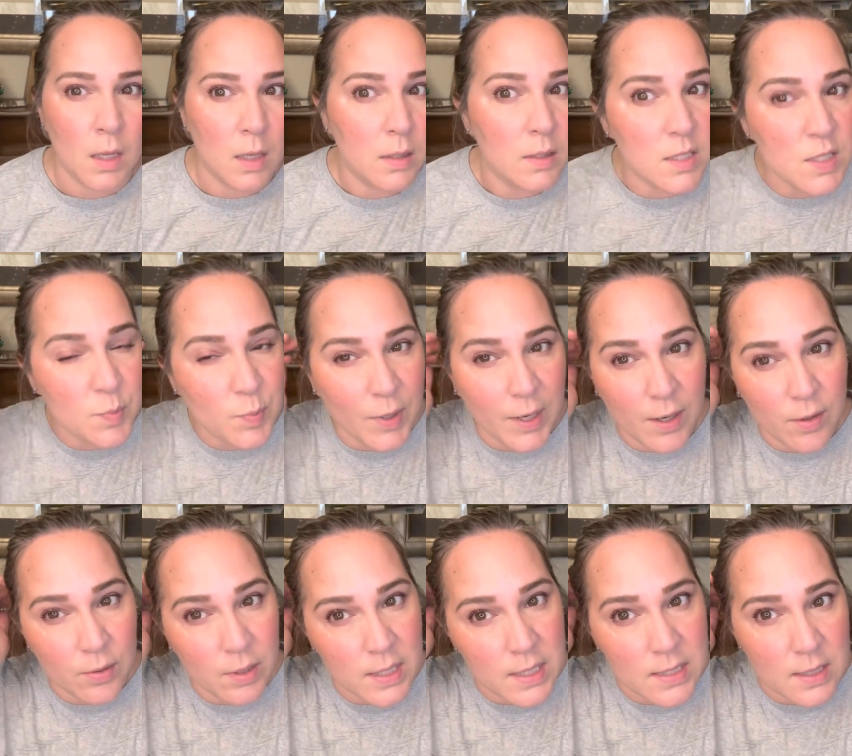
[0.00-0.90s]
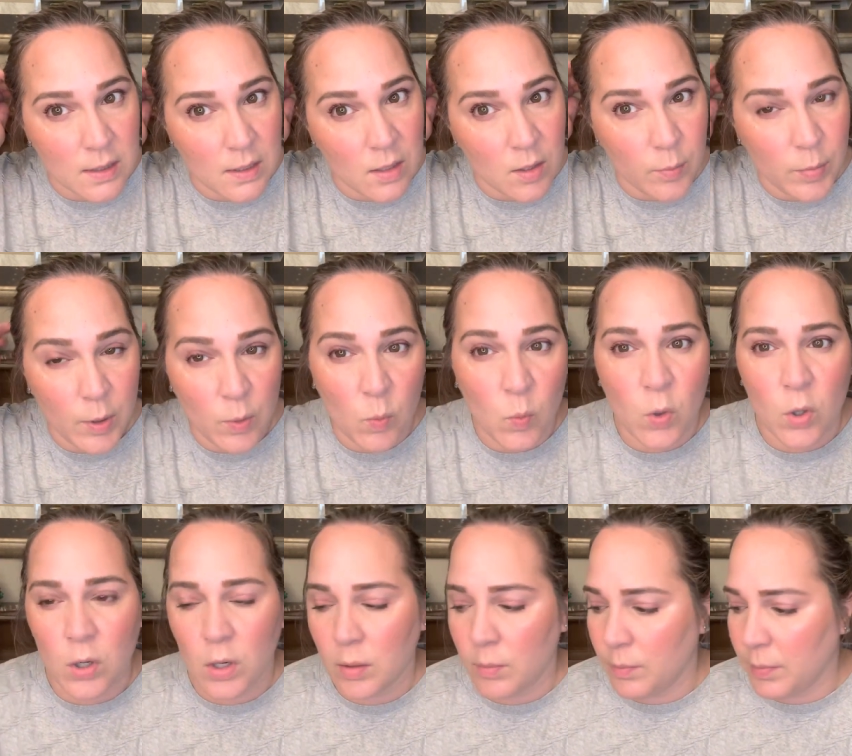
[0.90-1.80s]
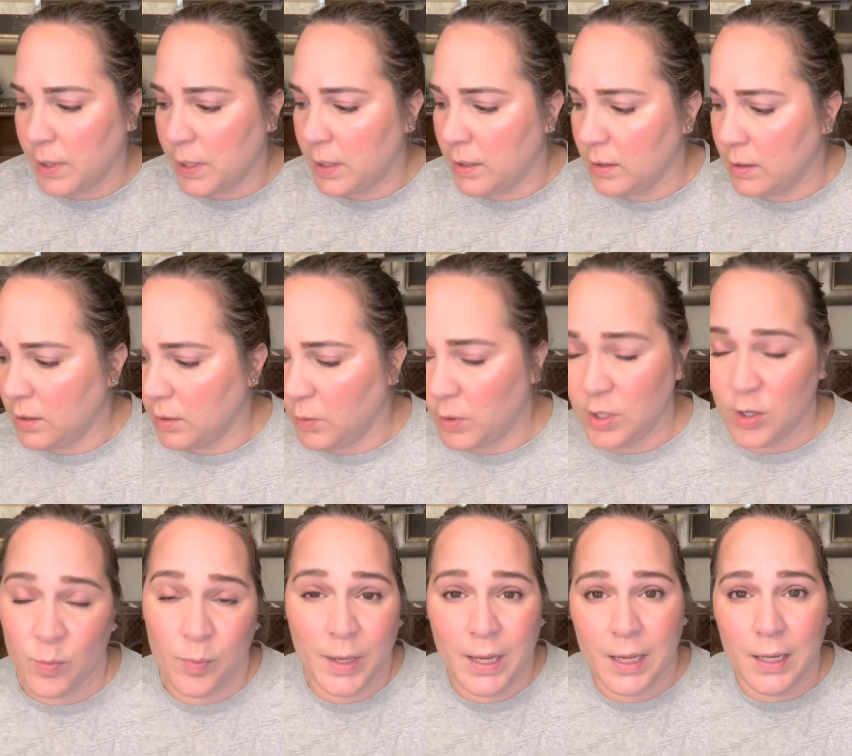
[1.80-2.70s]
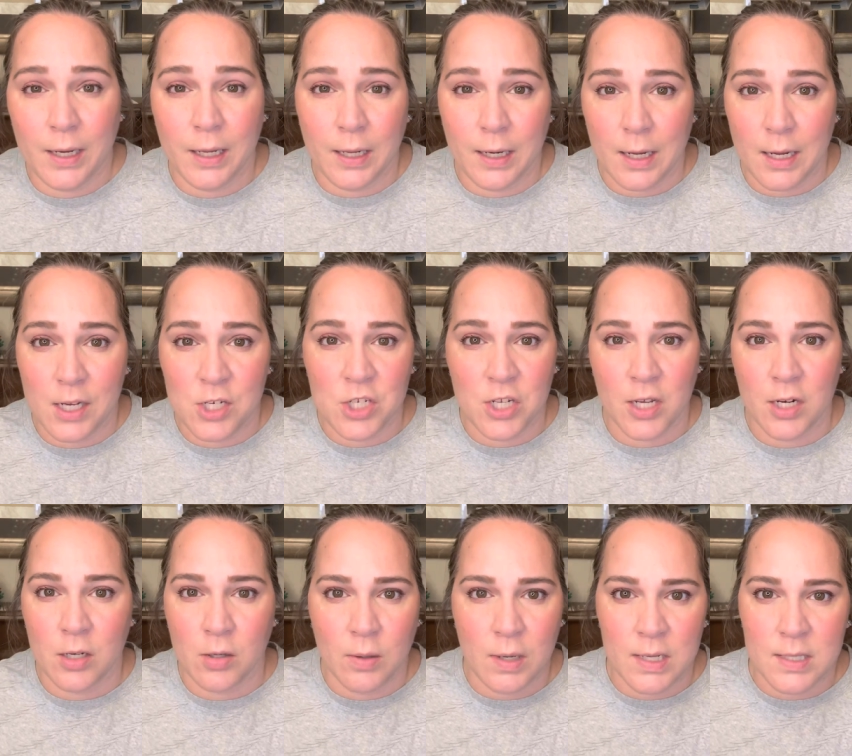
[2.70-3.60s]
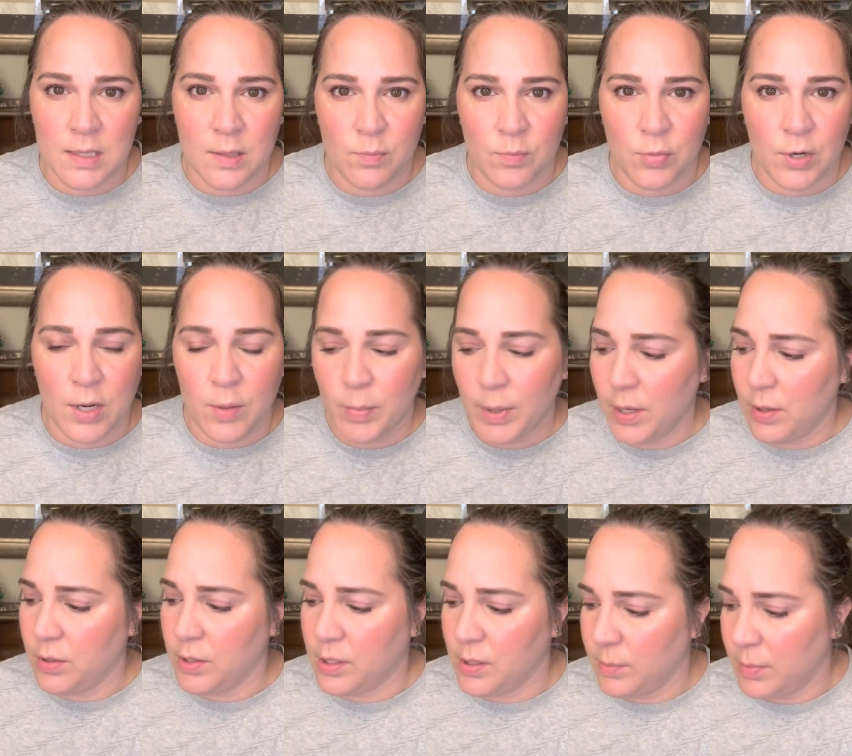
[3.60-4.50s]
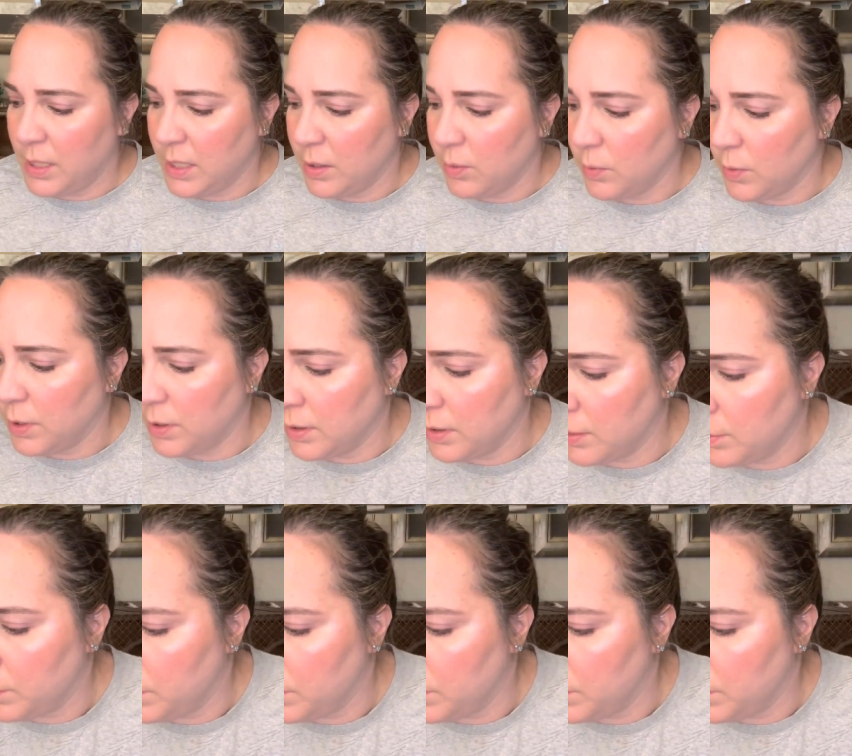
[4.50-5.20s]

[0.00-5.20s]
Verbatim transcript: This brown is a little bit warm, but when you're panning an eyeshadow as a brow powder, you make it work.